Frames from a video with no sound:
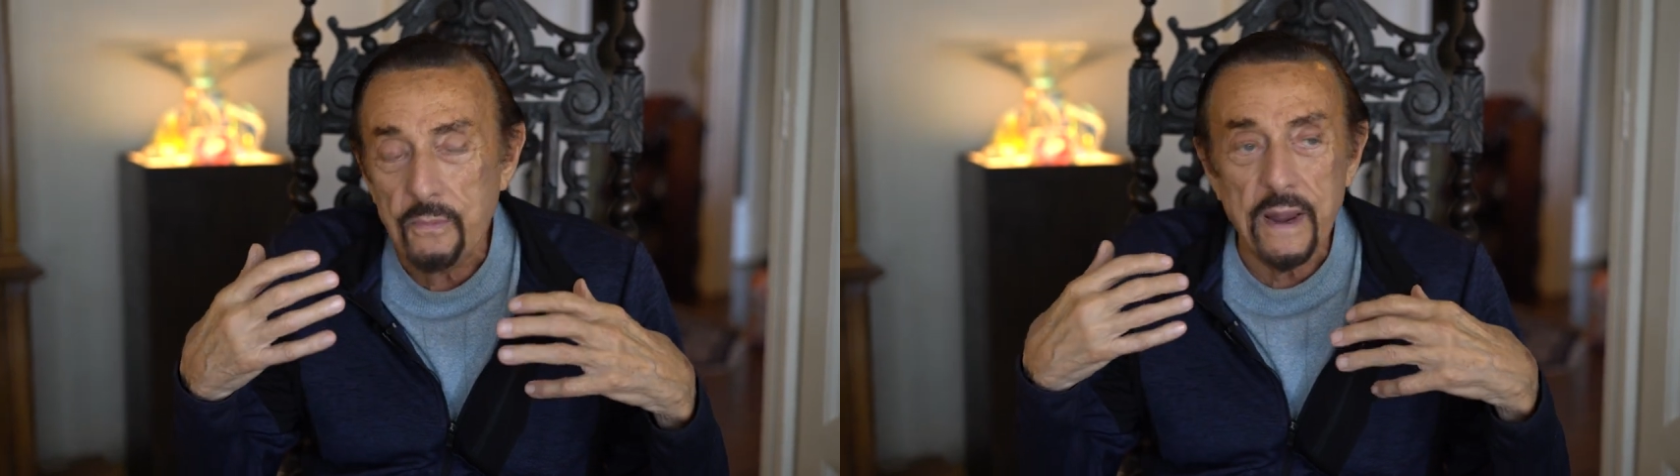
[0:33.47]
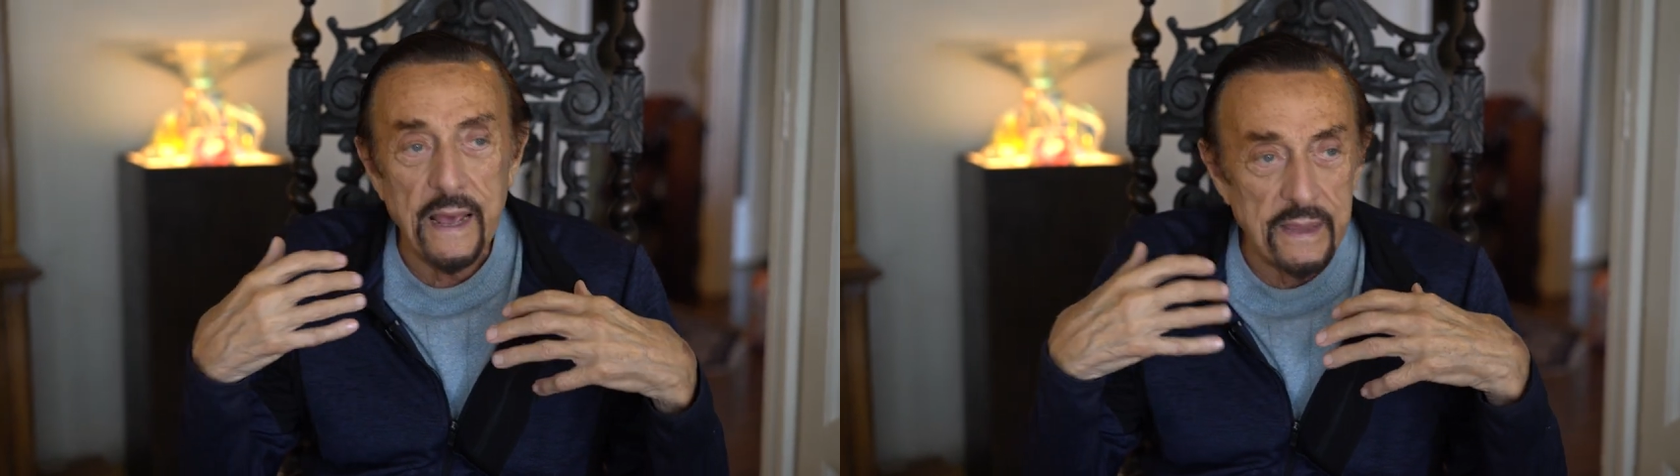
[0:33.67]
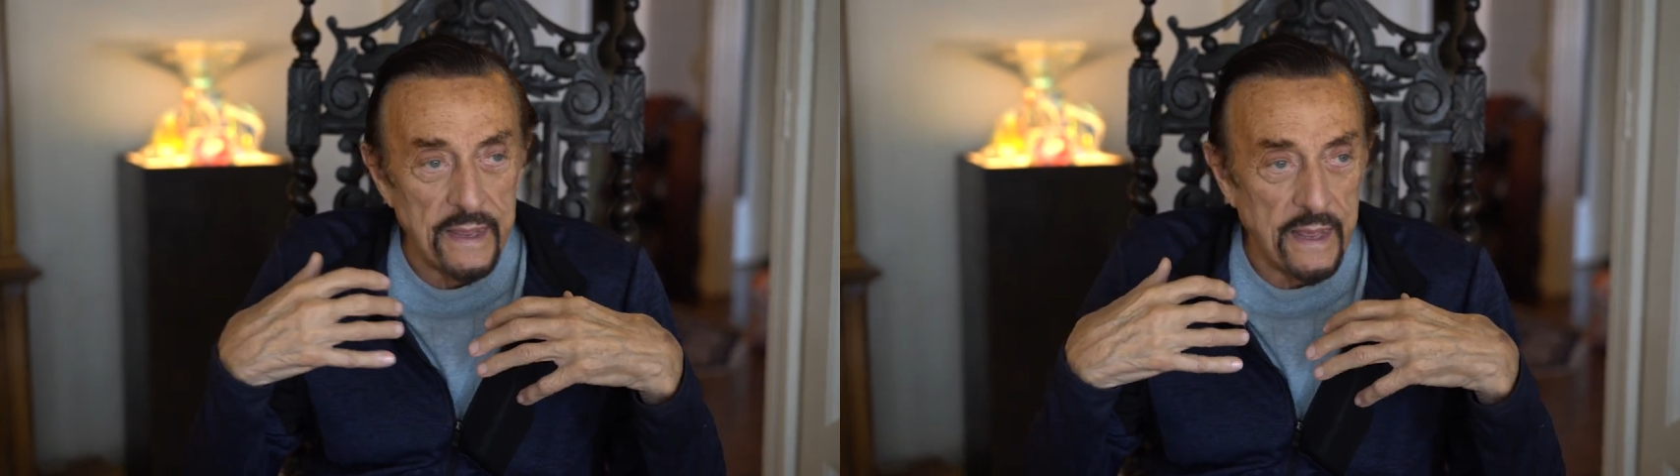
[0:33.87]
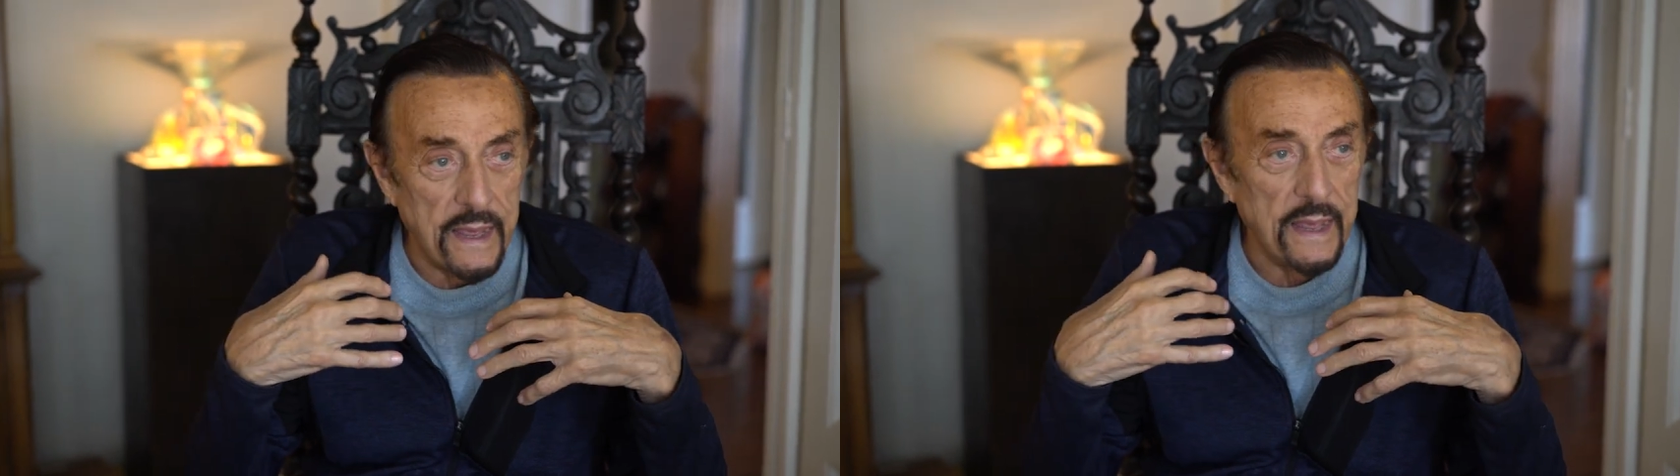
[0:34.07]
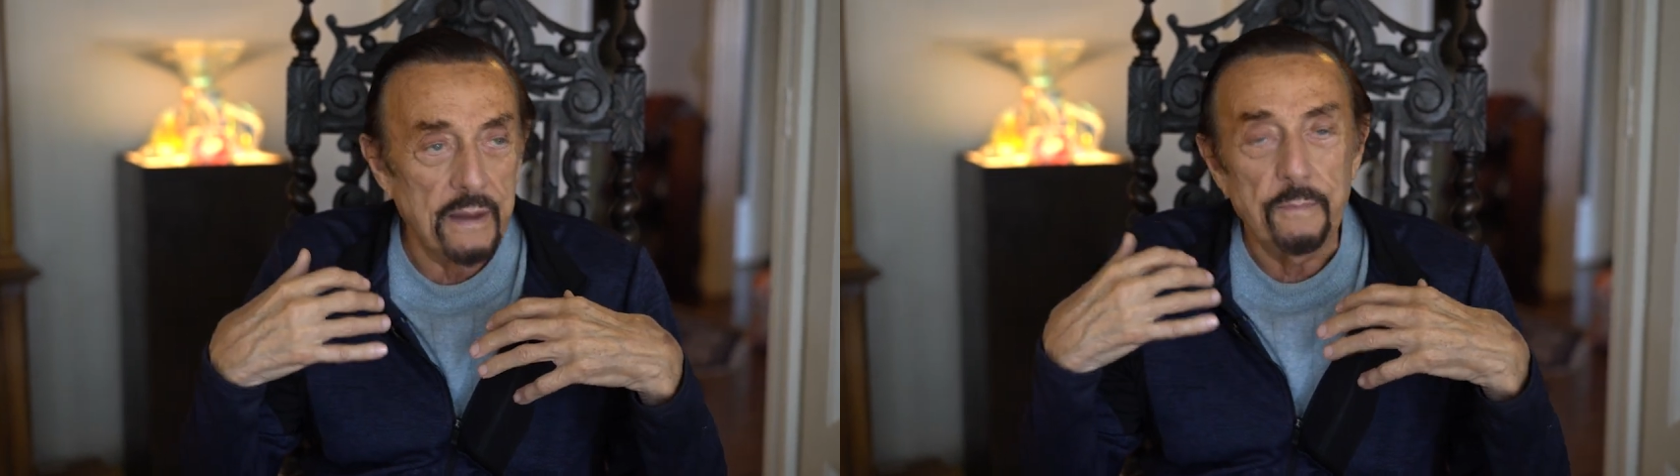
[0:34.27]
what I
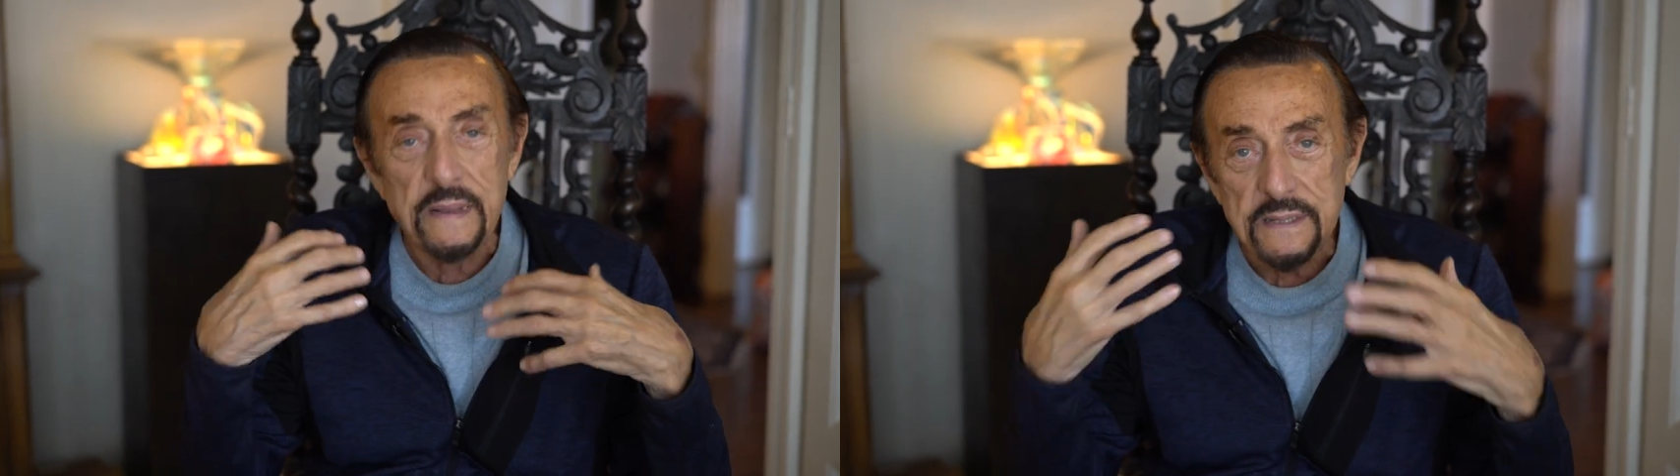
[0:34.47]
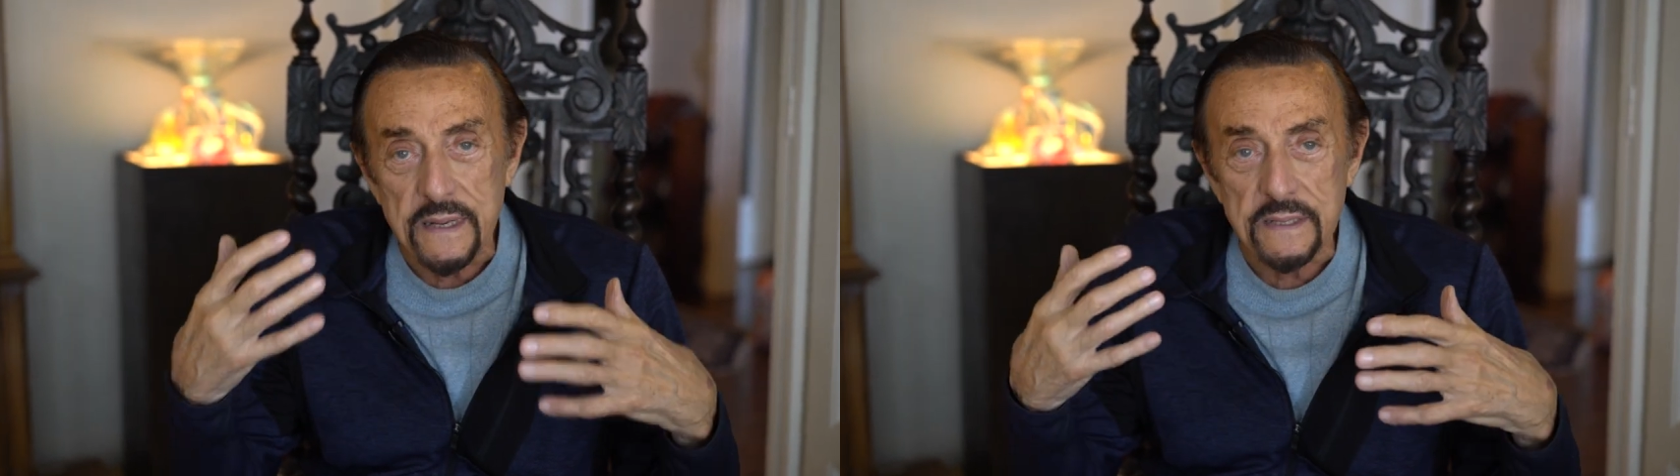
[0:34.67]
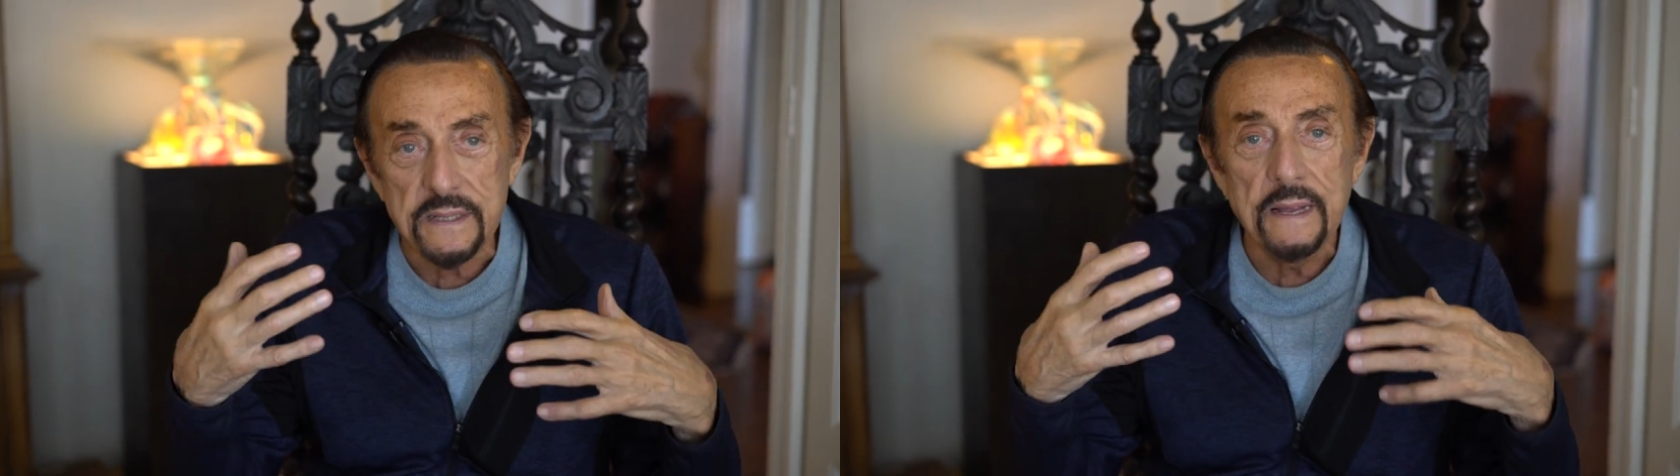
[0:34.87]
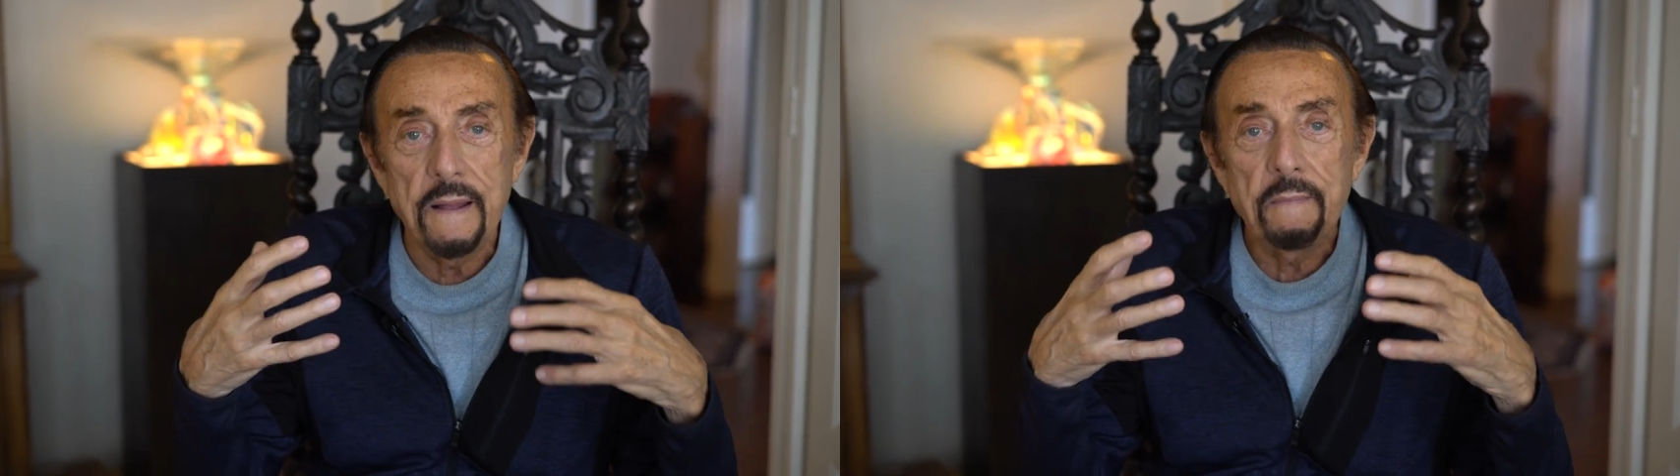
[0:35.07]
think in business,